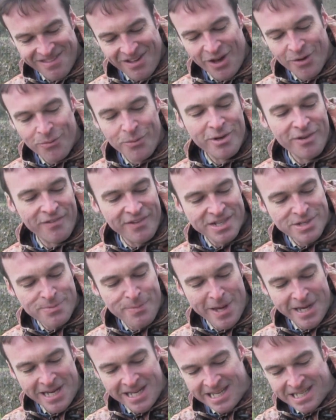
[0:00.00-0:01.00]
I would have
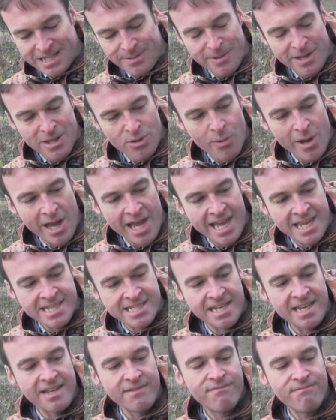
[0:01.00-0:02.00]
expected it to be the way it
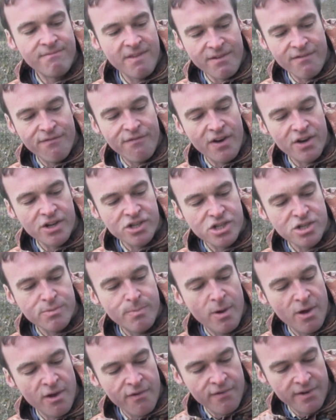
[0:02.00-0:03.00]
is, and it functions
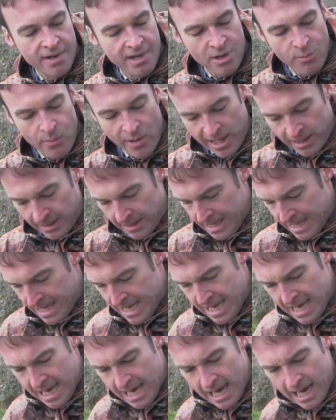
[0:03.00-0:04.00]
perfectly well.
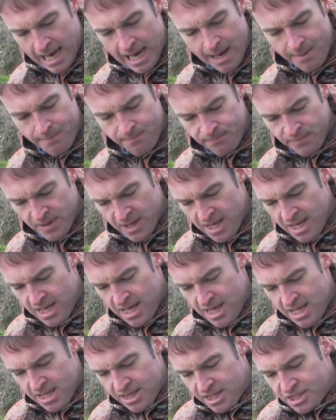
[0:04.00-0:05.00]

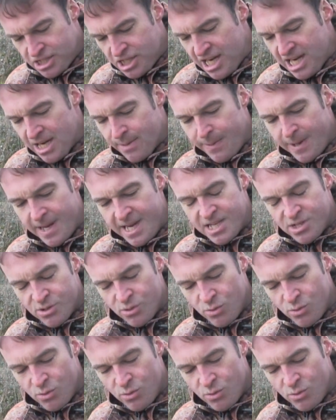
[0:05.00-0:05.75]
The cheek piece